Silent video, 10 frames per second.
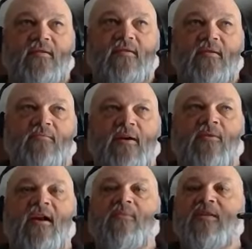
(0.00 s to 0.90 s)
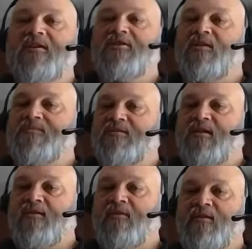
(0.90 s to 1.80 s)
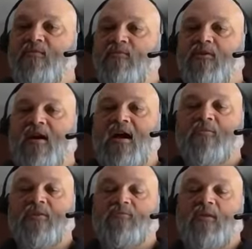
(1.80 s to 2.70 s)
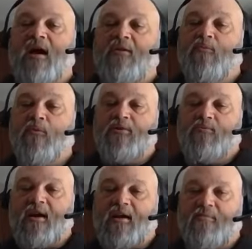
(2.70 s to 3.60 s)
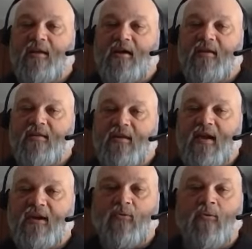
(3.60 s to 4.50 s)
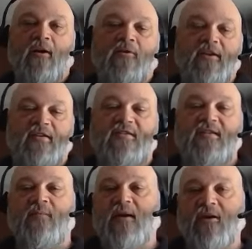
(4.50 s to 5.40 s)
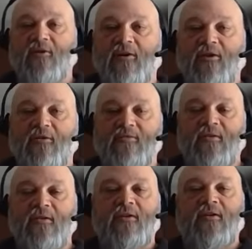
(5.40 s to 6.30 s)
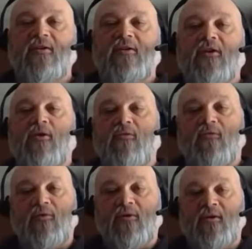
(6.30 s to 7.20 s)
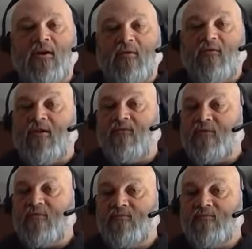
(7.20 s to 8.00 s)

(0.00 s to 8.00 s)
uh, my recommendation up slightly, where I would I would recommend a quality semi-auto over a revolver.